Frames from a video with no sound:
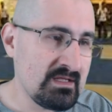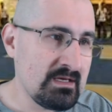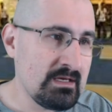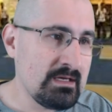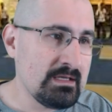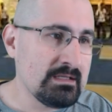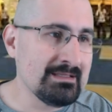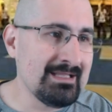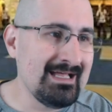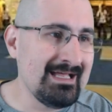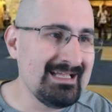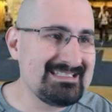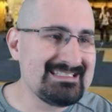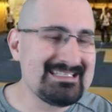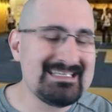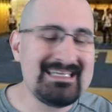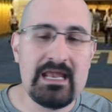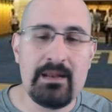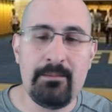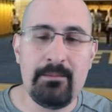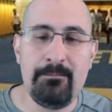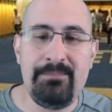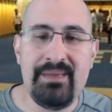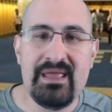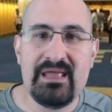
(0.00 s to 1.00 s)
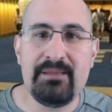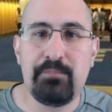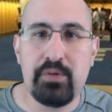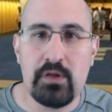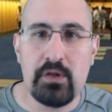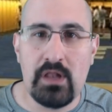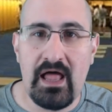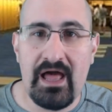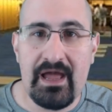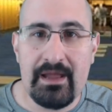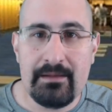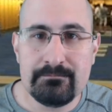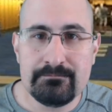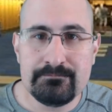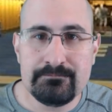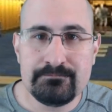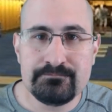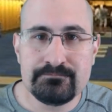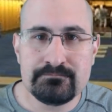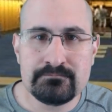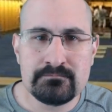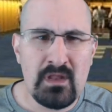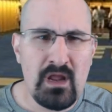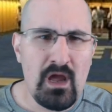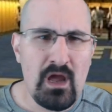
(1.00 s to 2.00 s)
Let's get a big play,
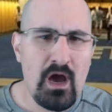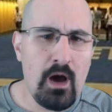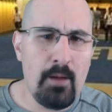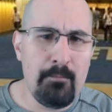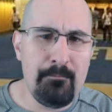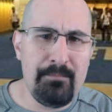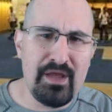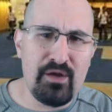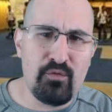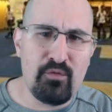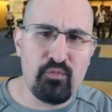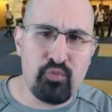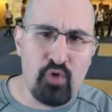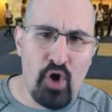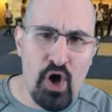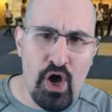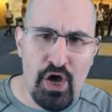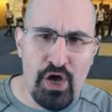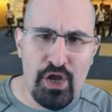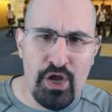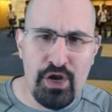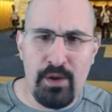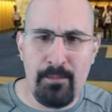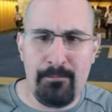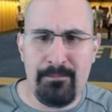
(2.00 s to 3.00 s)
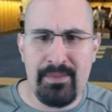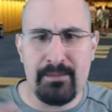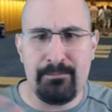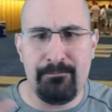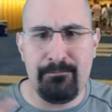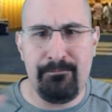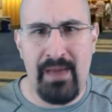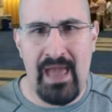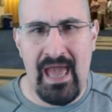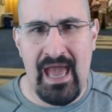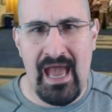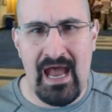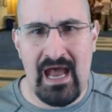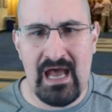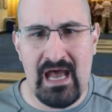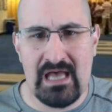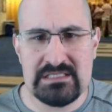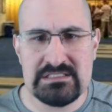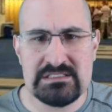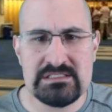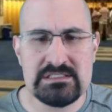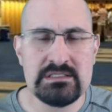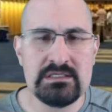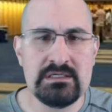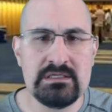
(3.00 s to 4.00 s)
a big run, a big
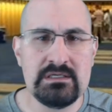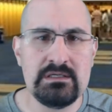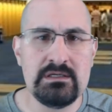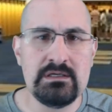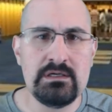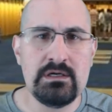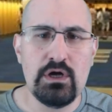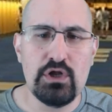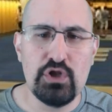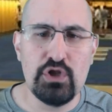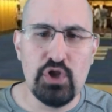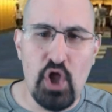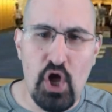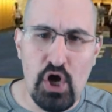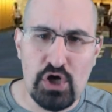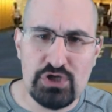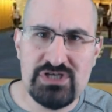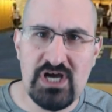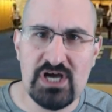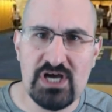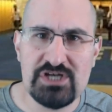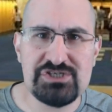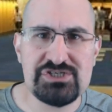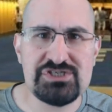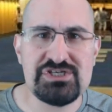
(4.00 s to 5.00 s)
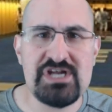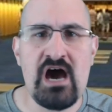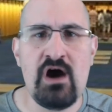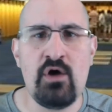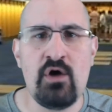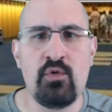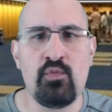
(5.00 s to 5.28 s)
pass, a long touchdown